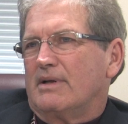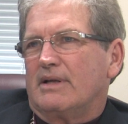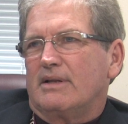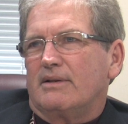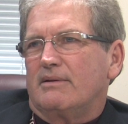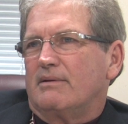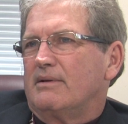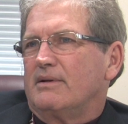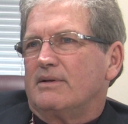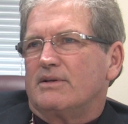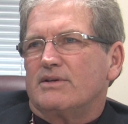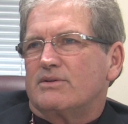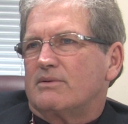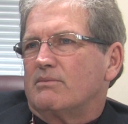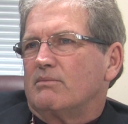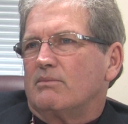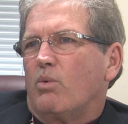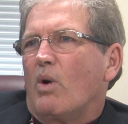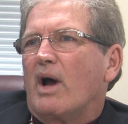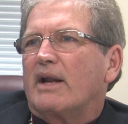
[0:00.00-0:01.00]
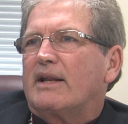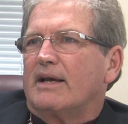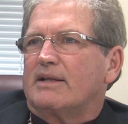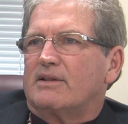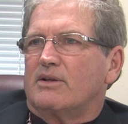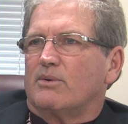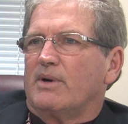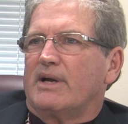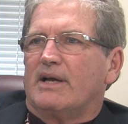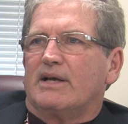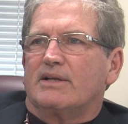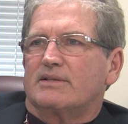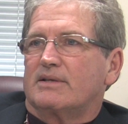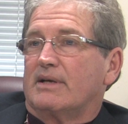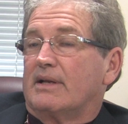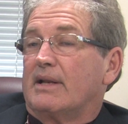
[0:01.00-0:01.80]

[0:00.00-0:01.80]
You just, why take the risk?